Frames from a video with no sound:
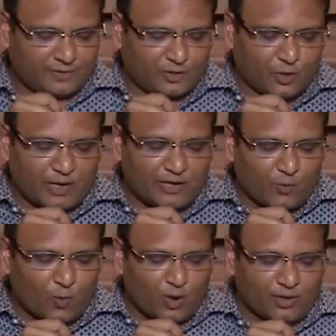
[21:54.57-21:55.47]
No matter
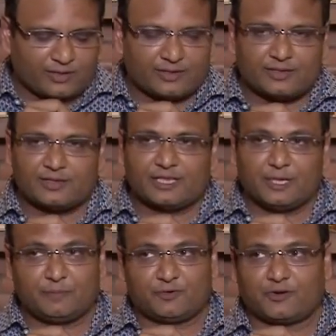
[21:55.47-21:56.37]
what,
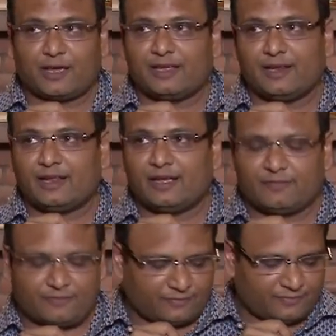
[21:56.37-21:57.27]
keep trying in life.
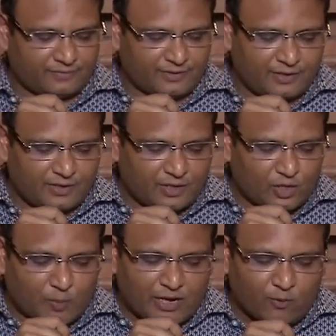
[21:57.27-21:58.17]

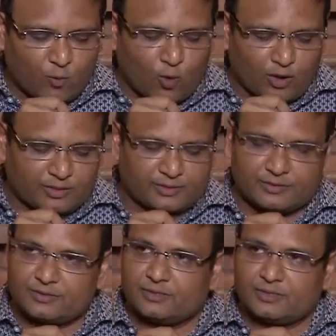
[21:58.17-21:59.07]
No matter what,
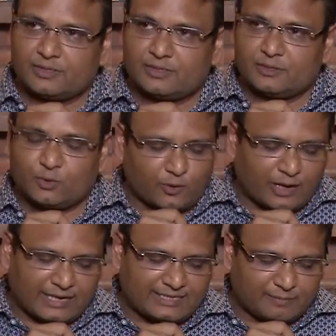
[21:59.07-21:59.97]
do
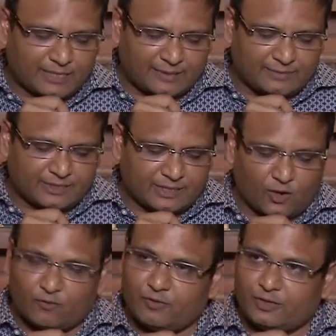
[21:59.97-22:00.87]
cry sometimes
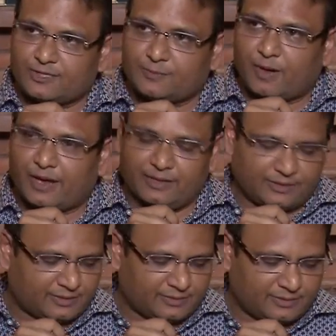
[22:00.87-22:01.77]
along with your
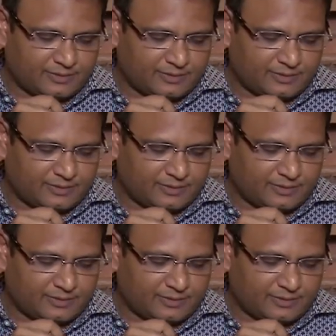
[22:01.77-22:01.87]
smiles.